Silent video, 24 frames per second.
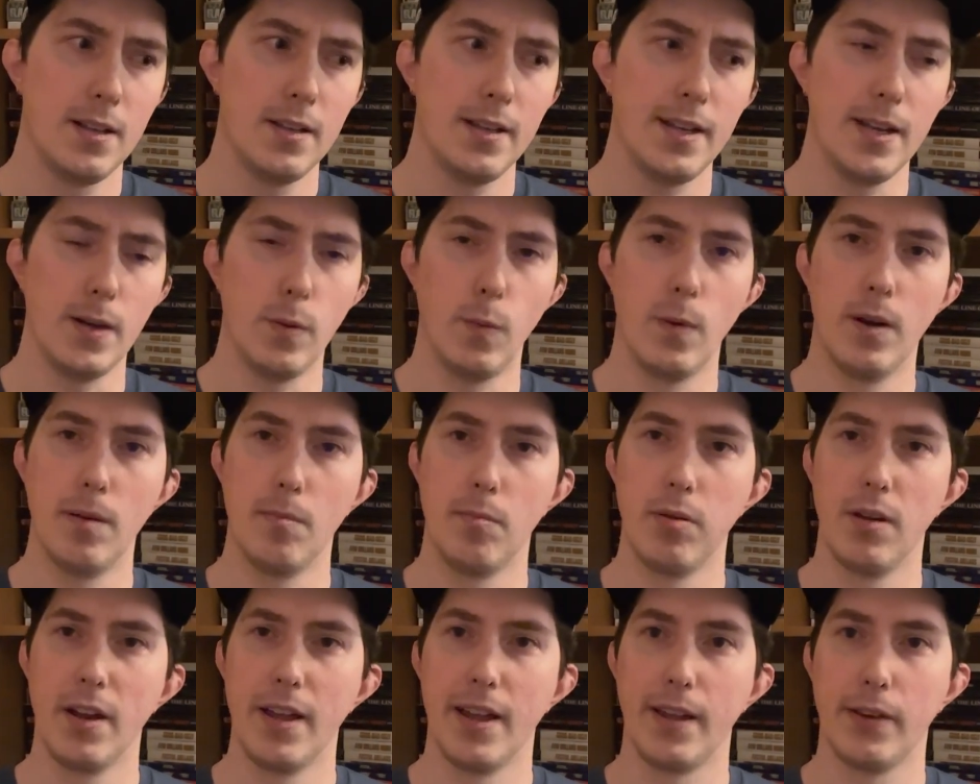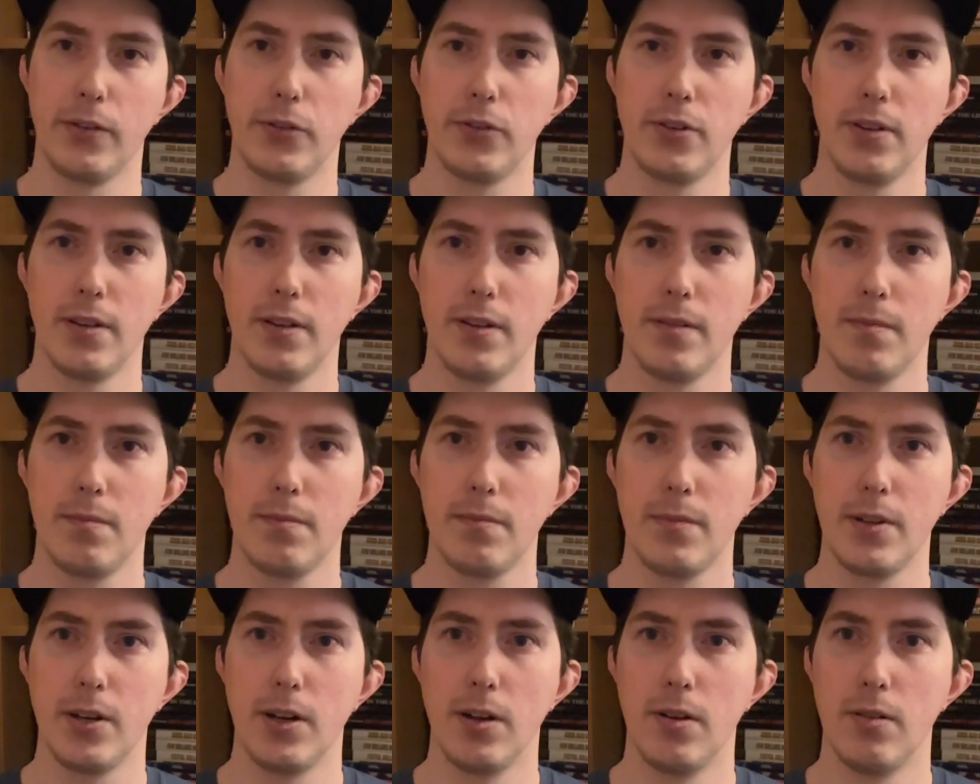in one place,
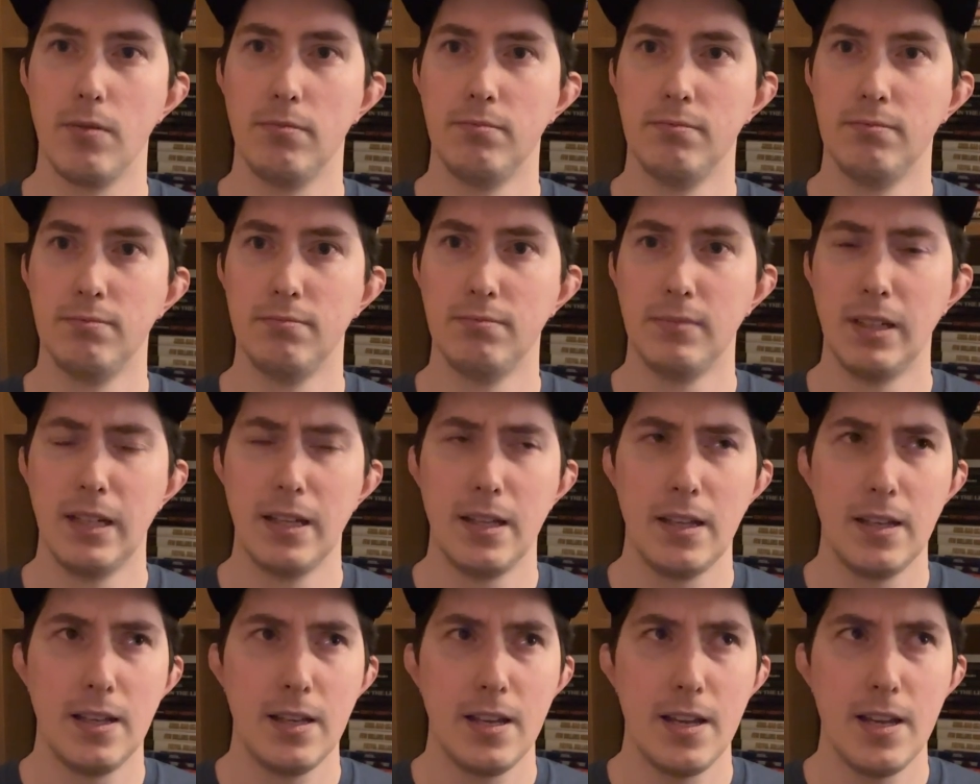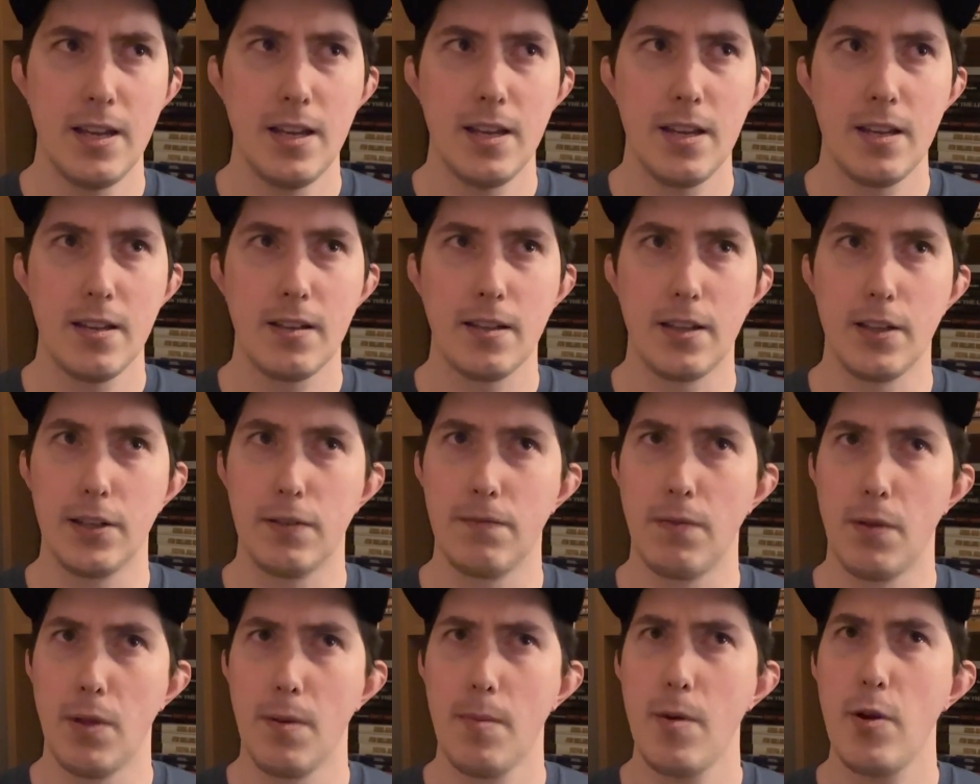you know, because
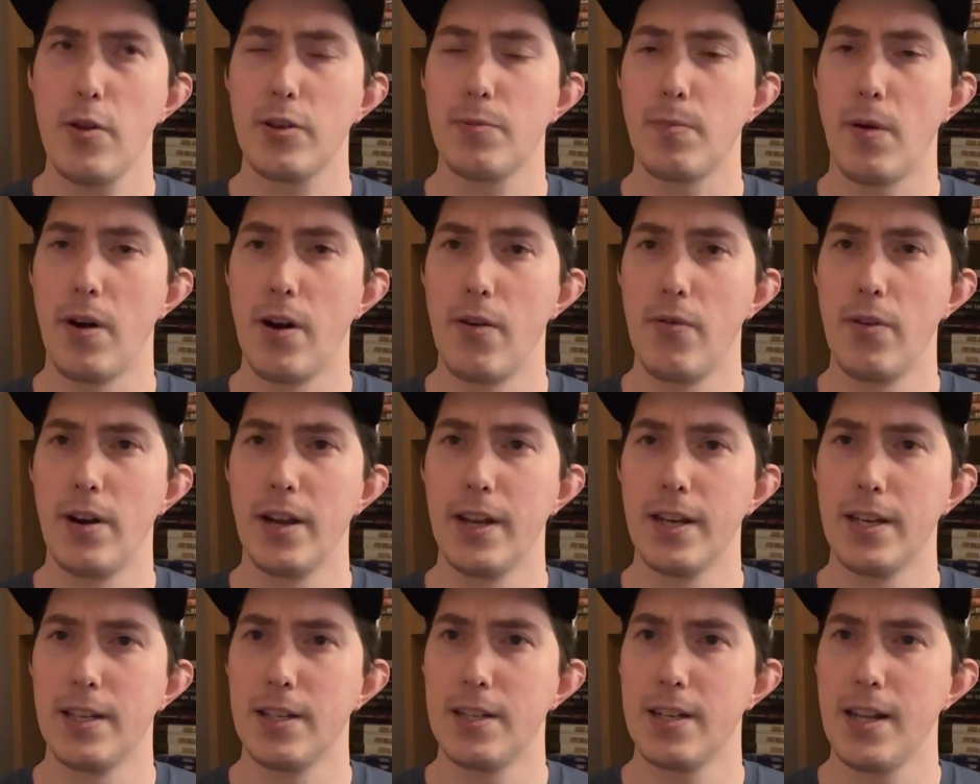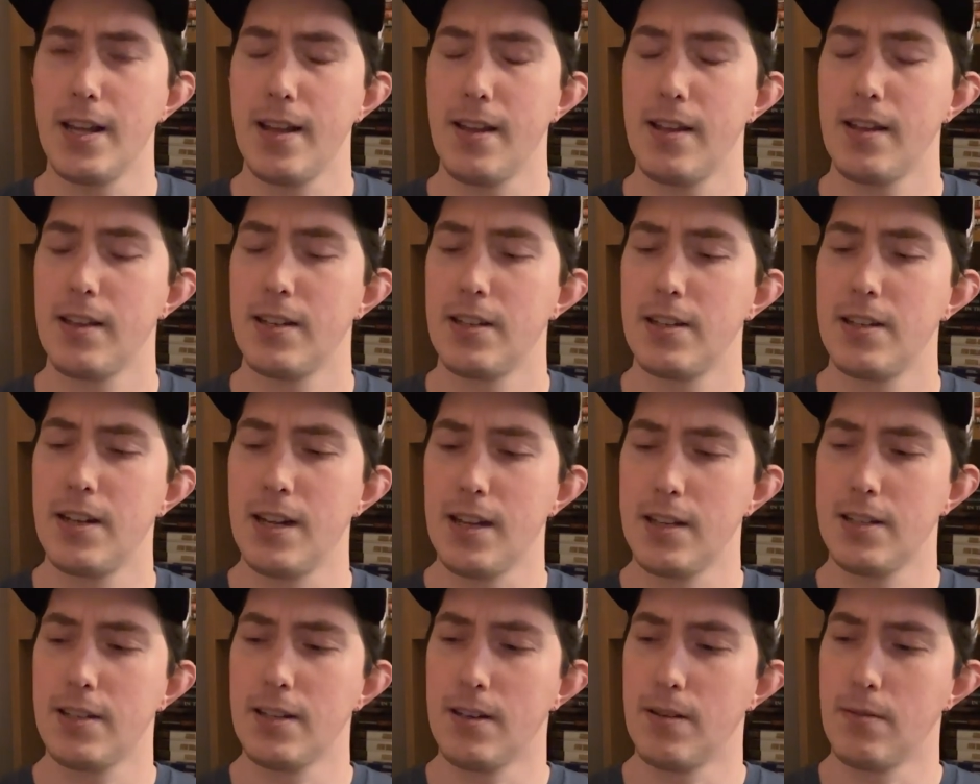for the most part it really
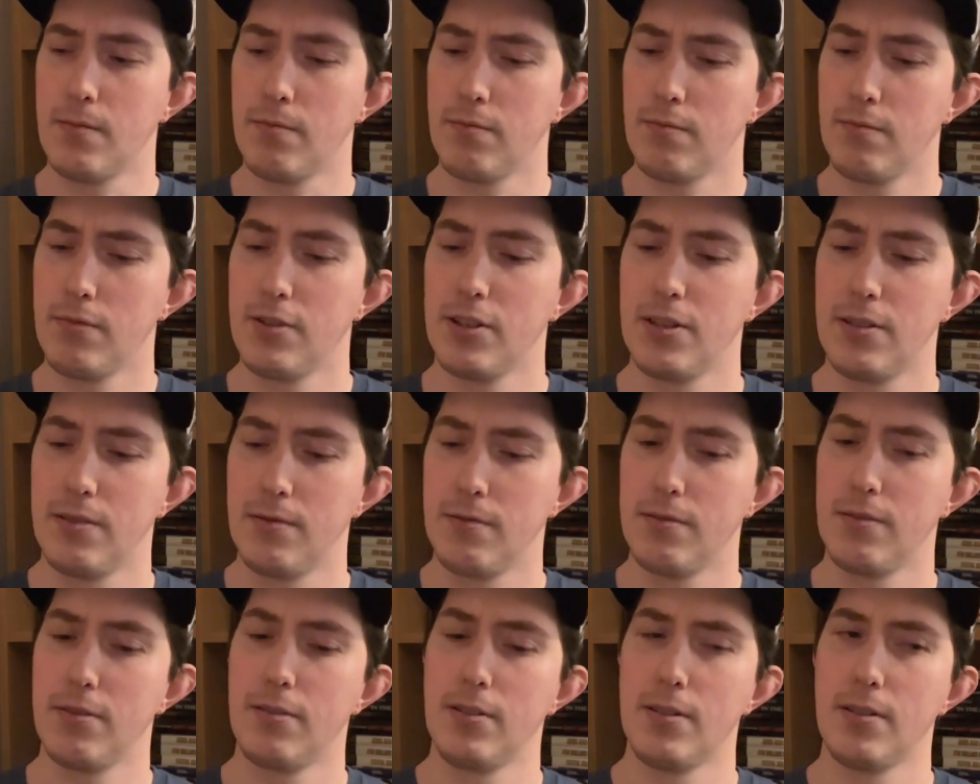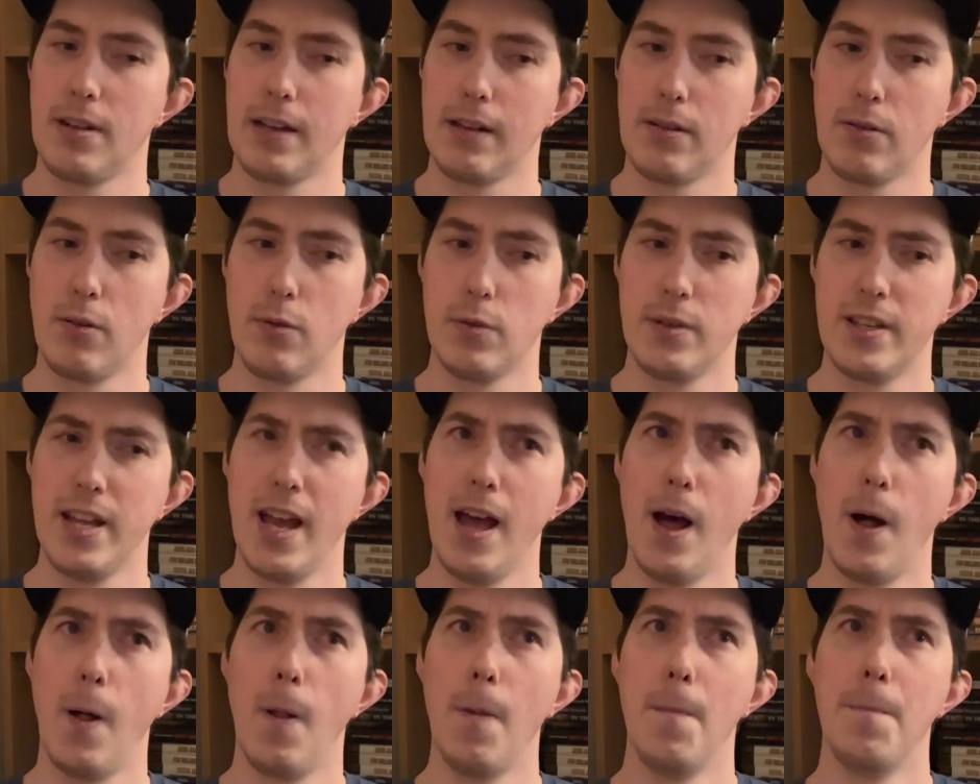sticks in this like
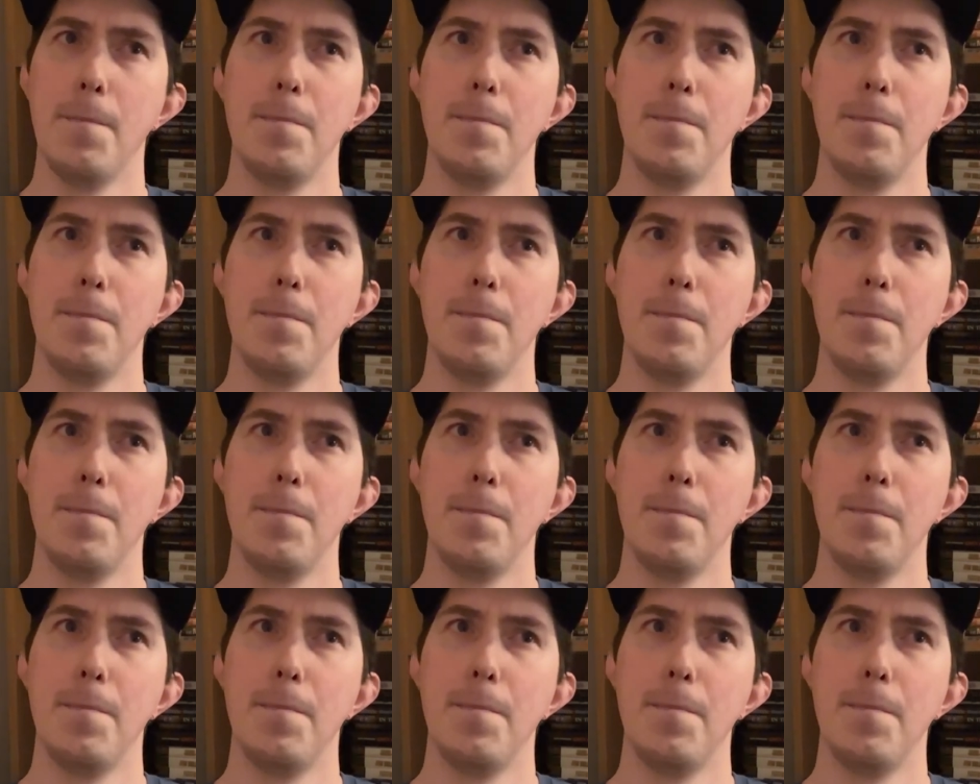hotel.